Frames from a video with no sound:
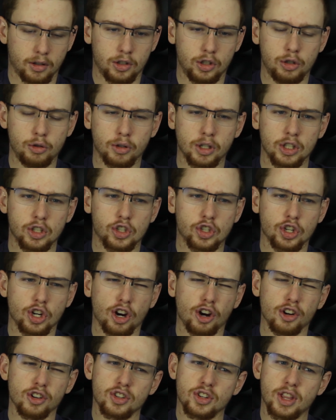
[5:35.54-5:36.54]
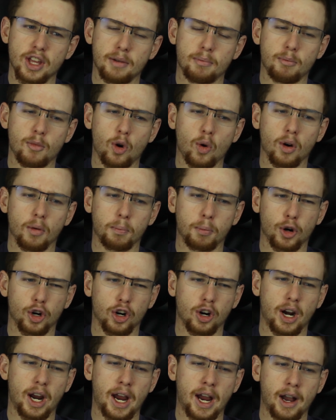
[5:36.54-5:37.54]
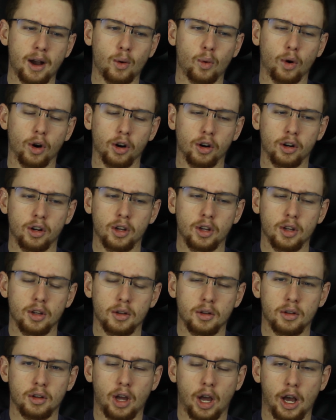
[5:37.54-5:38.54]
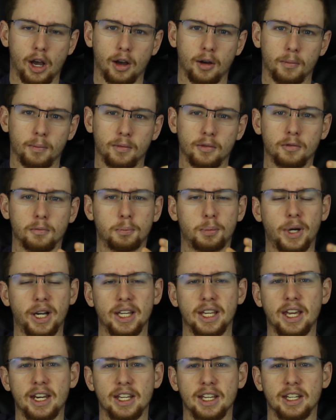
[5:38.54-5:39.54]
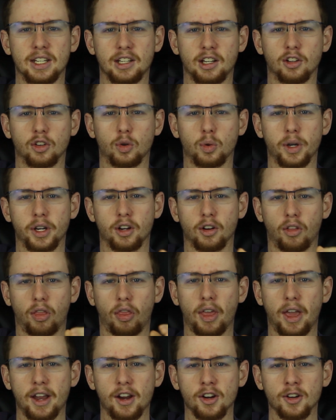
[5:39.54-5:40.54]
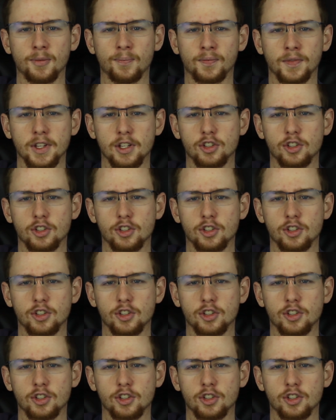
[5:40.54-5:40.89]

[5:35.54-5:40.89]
you can charge them more per hour by getting it done quicker there,